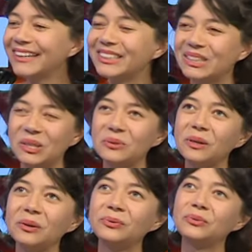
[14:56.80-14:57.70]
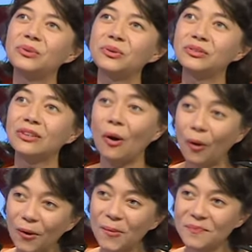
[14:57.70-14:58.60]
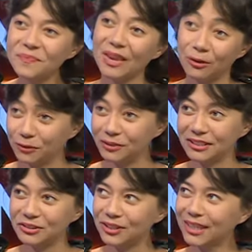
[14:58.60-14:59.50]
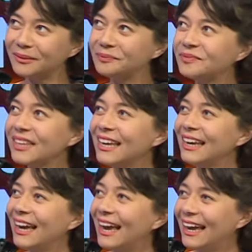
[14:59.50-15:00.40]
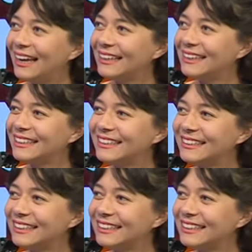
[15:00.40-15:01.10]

so we wrote Home with Cedric, and